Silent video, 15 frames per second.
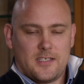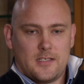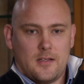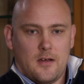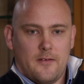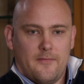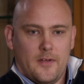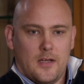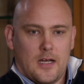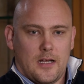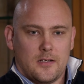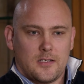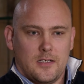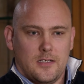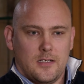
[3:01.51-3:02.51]
stuff, it
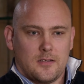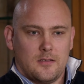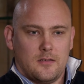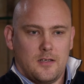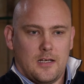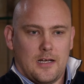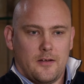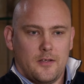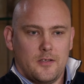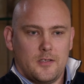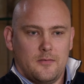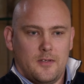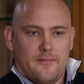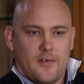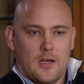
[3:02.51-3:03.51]
actually doesn't allow you
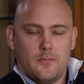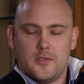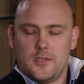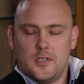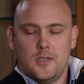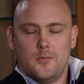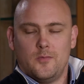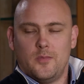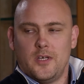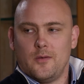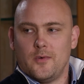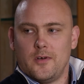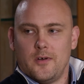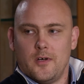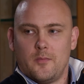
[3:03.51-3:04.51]
to develop as a human being
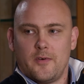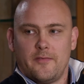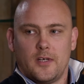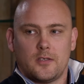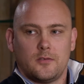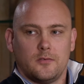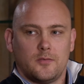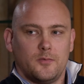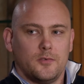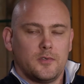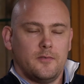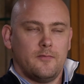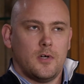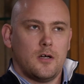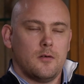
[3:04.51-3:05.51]
when you're in a professional sports
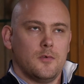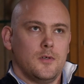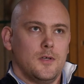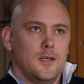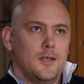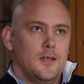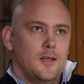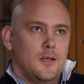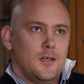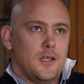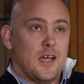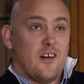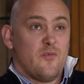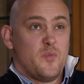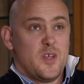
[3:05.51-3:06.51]
environment.
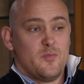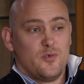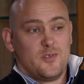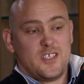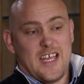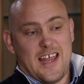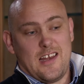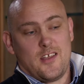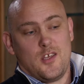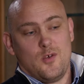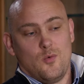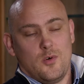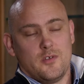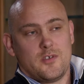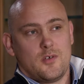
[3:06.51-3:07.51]
You have people telling
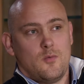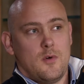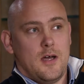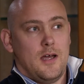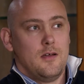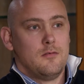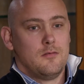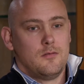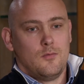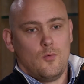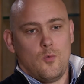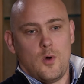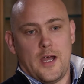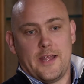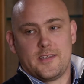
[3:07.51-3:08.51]
you what to wear,
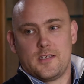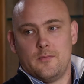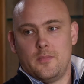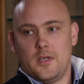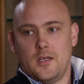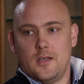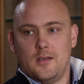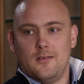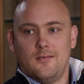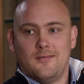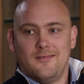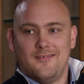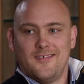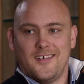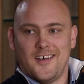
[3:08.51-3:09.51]
where to be,
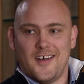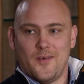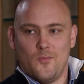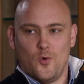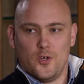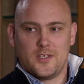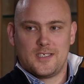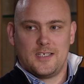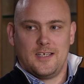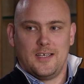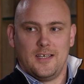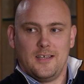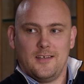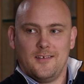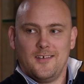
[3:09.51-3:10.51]
what to
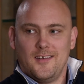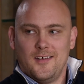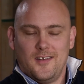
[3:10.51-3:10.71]
eat,